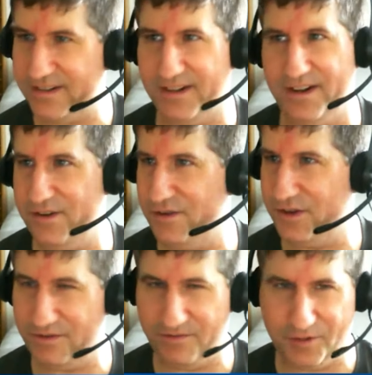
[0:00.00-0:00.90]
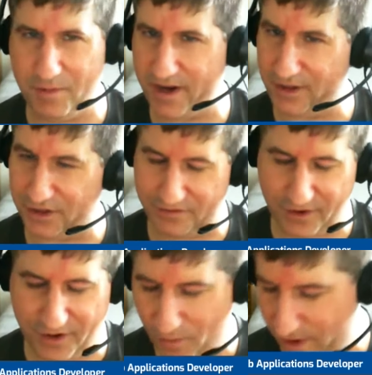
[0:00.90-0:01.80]
You speak English
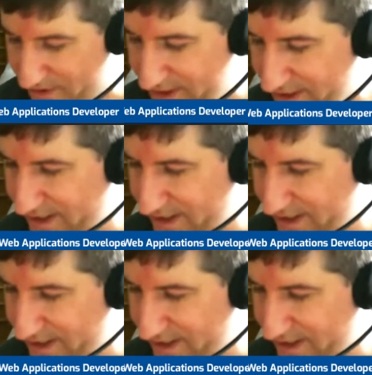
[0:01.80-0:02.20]
very well.